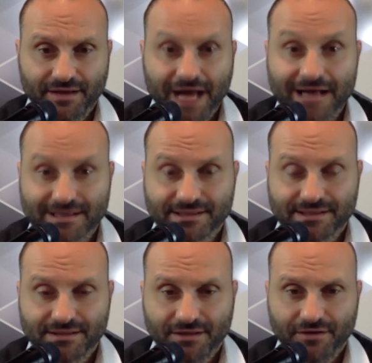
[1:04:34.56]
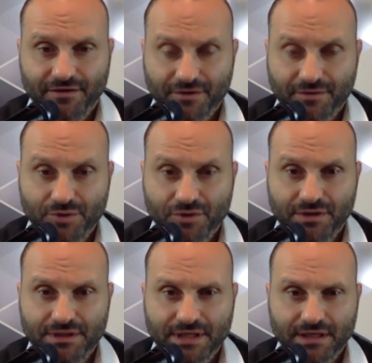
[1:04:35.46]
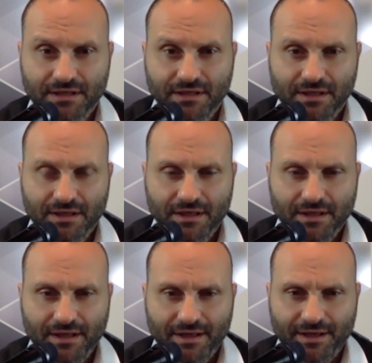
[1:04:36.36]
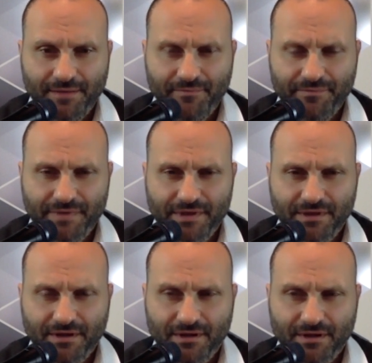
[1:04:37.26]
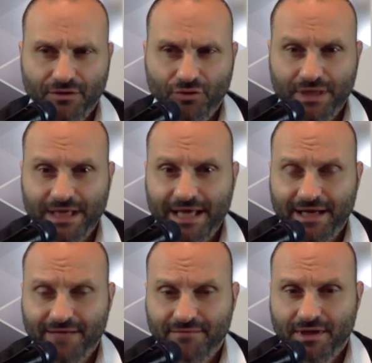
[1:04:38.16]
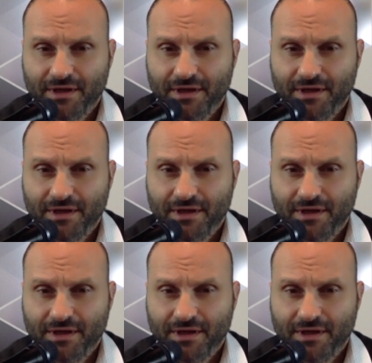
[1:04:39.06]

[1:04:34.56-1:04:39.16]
us, you know, the community looking at it